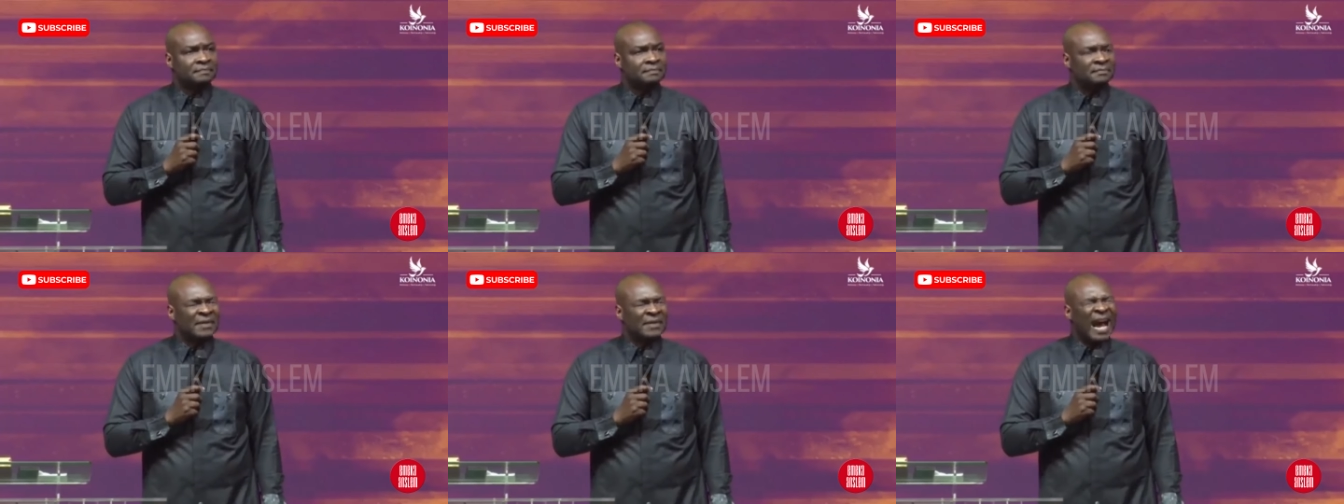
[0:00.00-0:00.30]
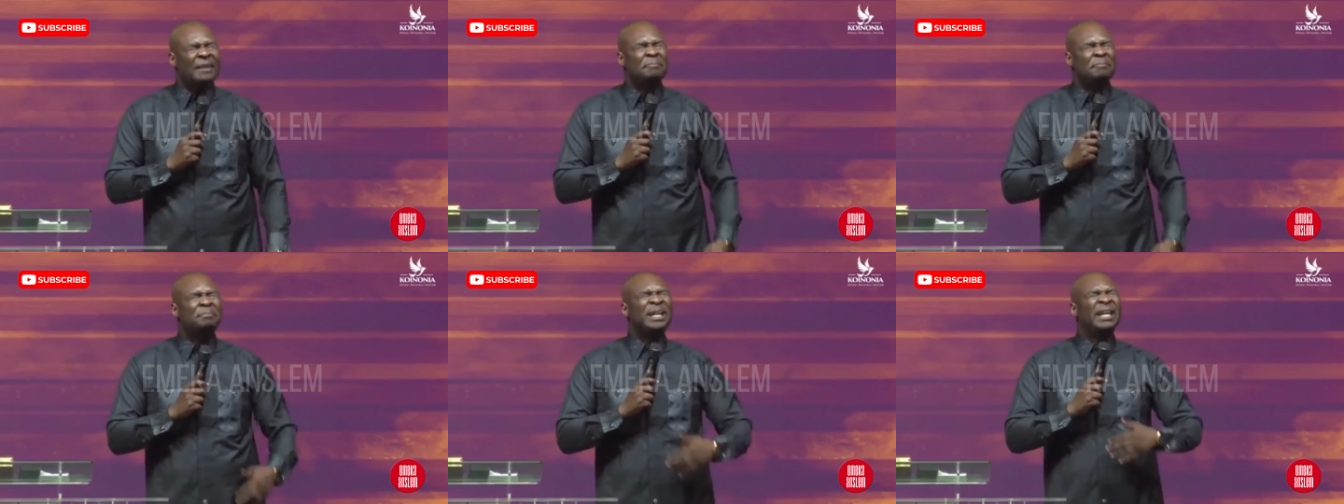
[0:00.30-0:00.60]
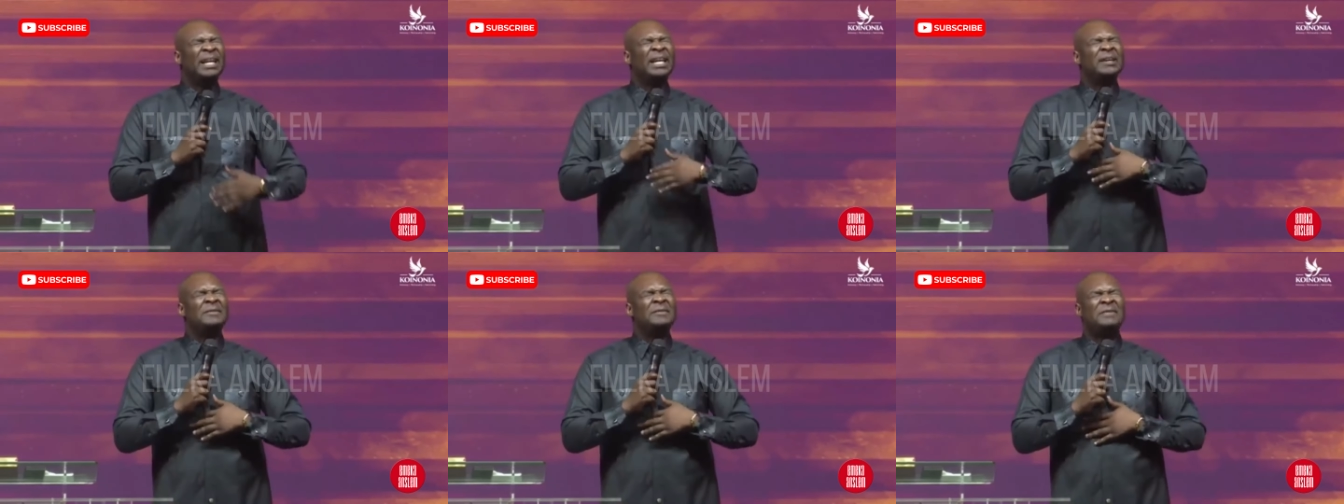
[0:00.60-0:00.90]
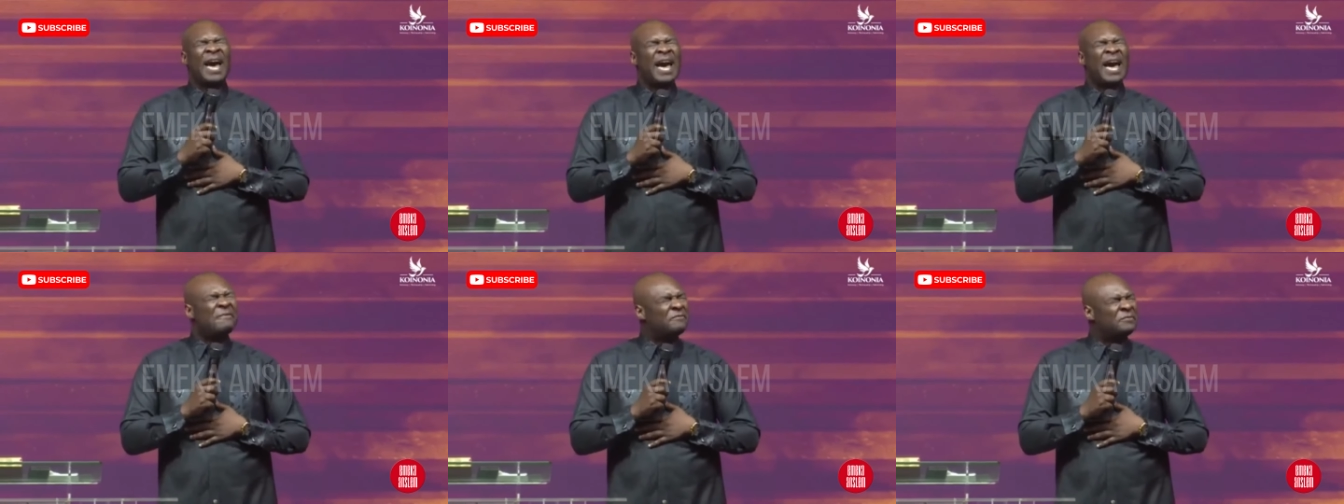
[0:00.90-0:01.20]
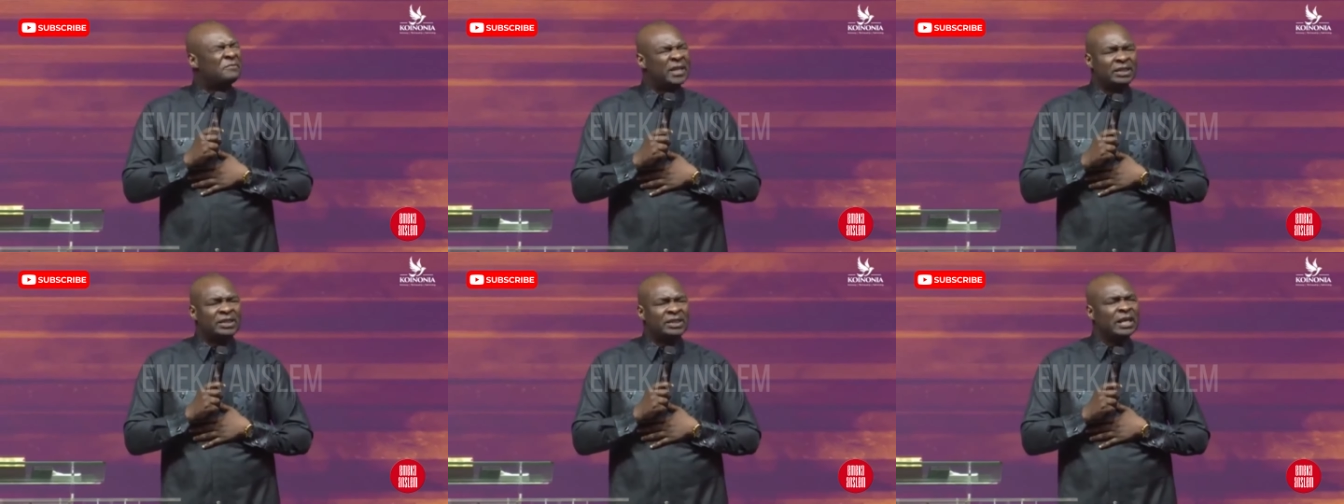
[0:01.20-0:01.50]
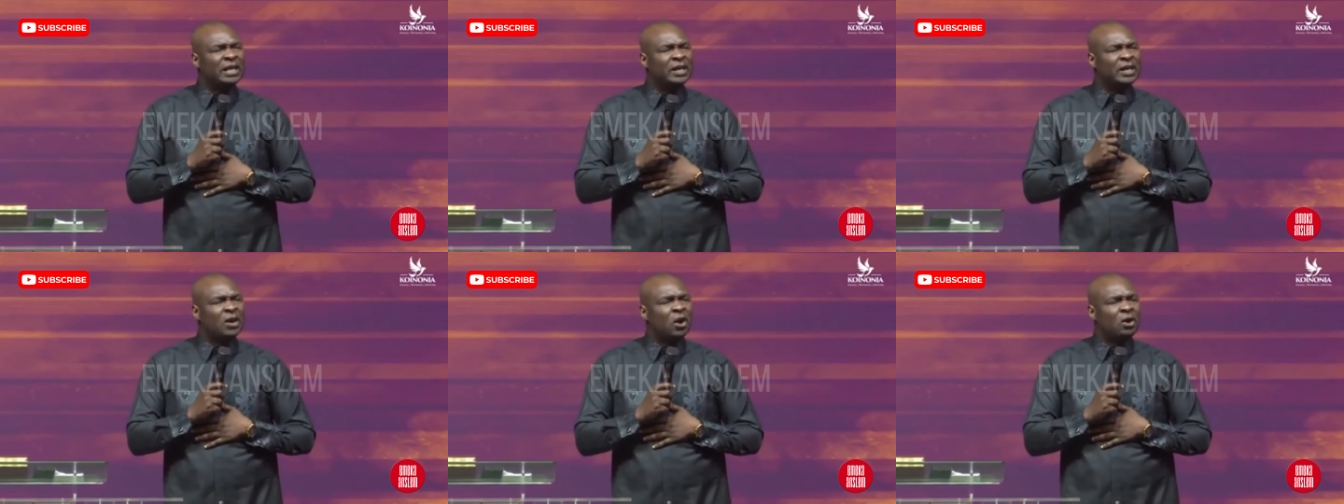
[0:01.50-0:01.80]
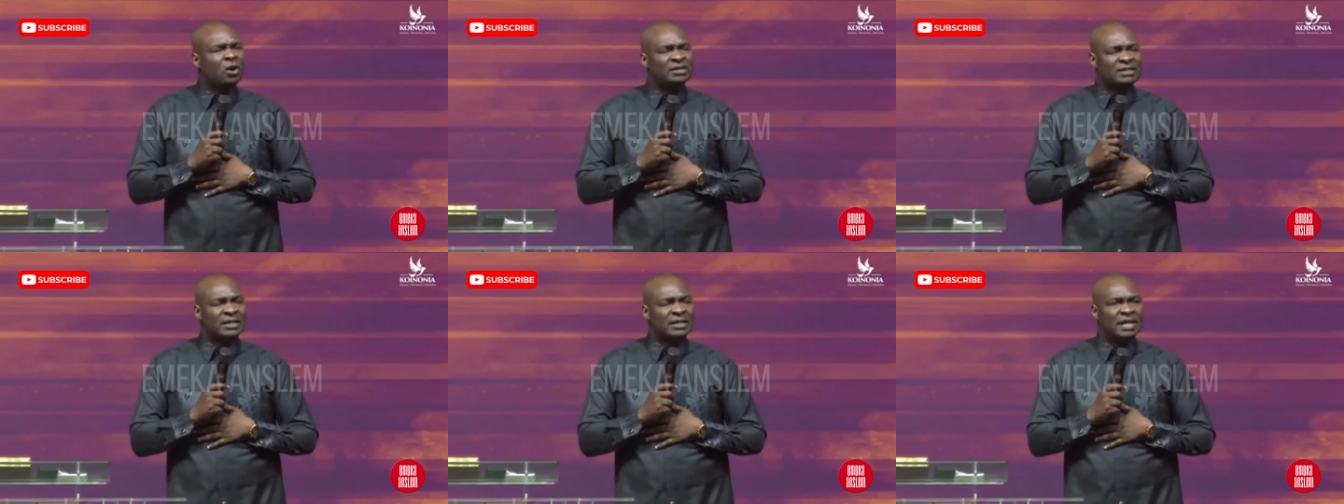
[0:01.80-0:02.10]
I believe everything
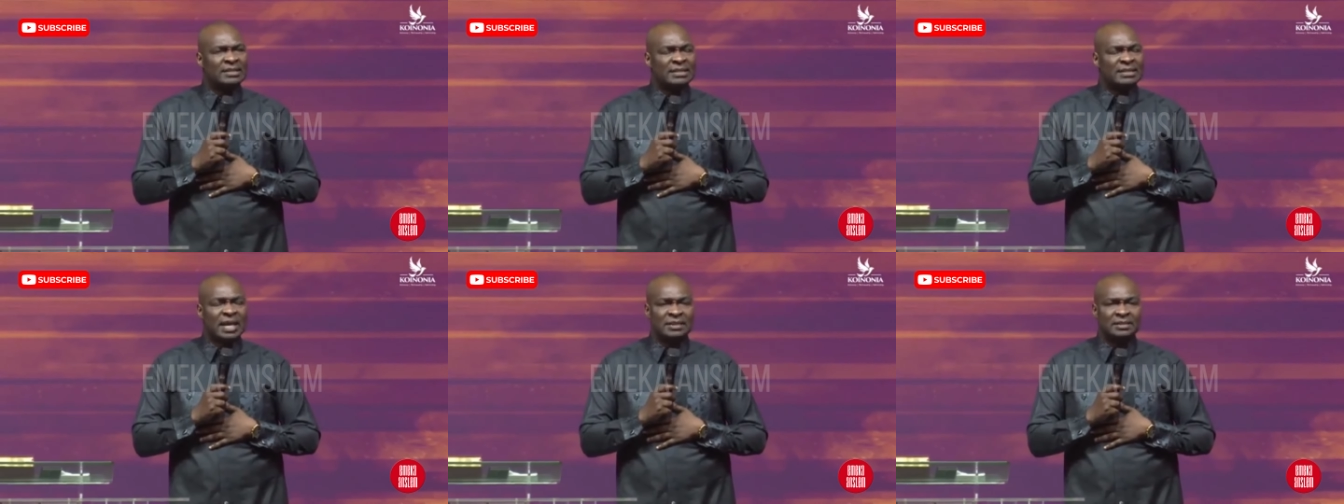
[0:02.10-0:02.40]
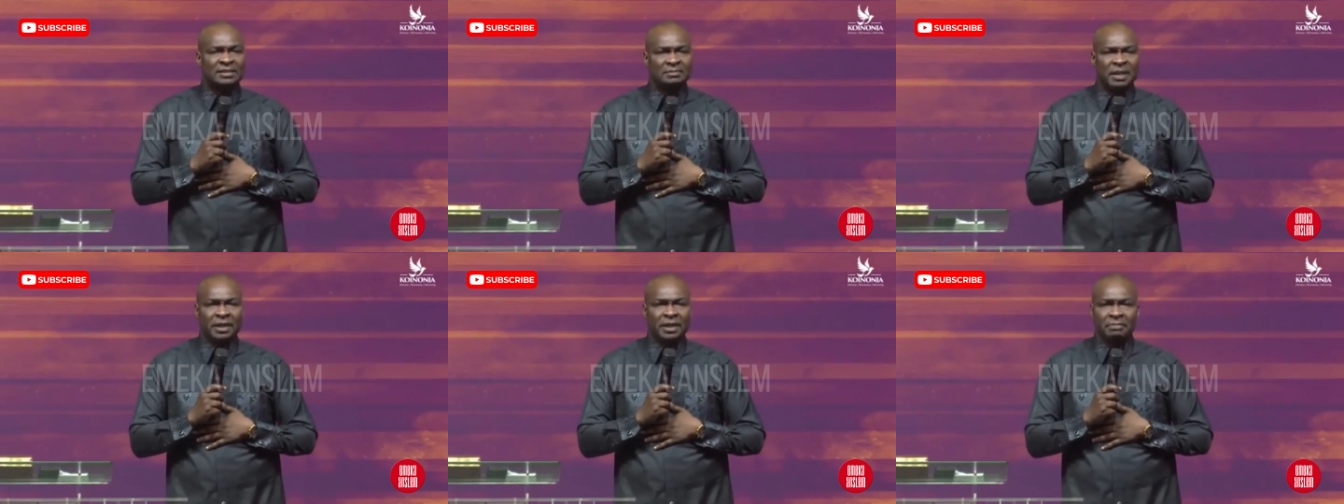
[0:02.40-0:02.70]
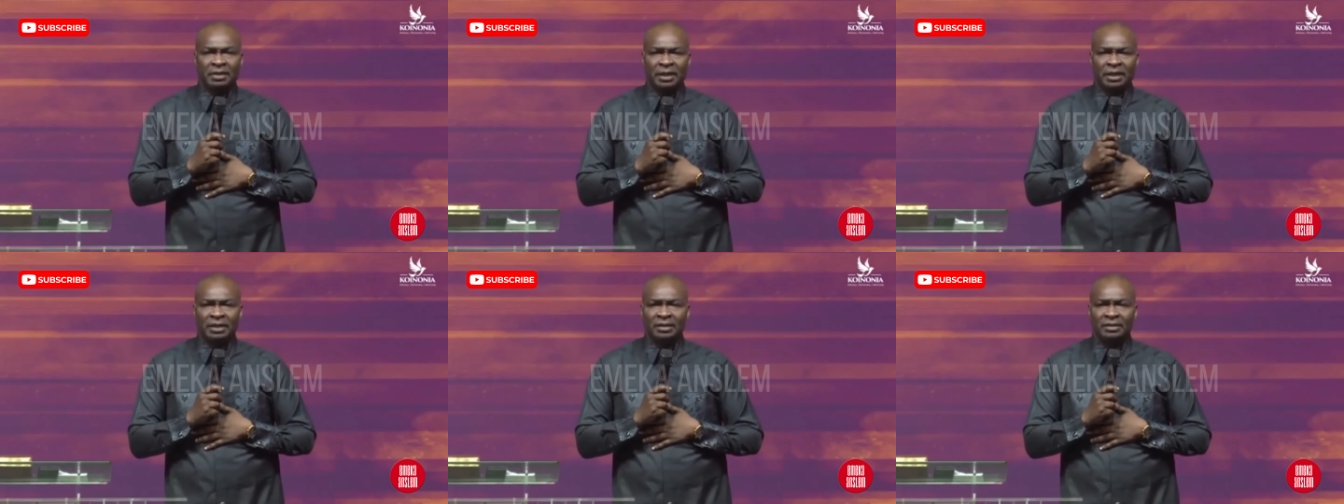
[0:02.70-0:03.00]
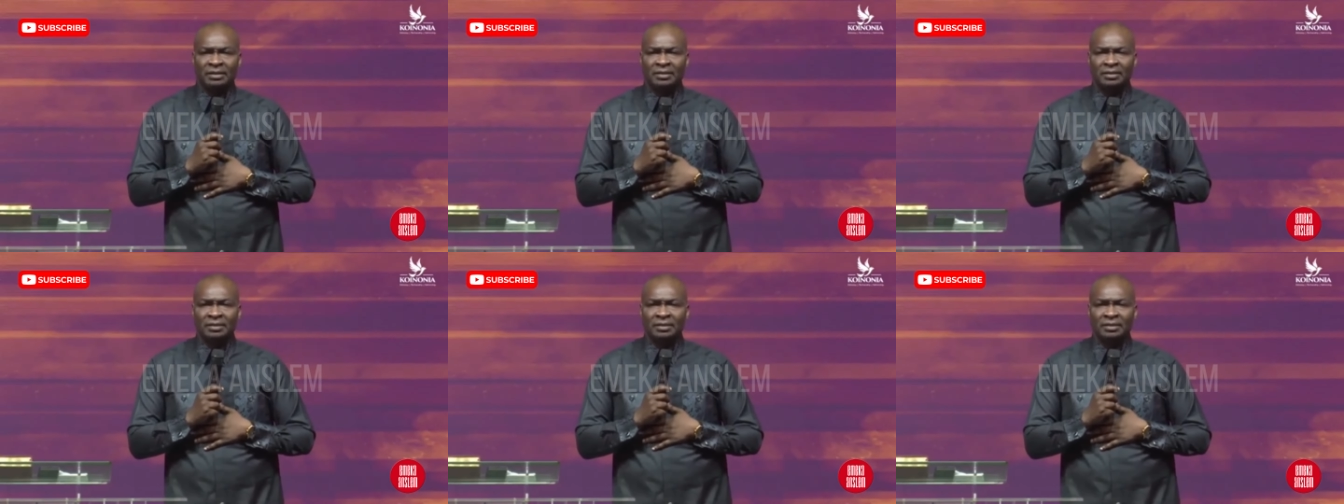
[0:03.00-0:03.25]
God says he has made me.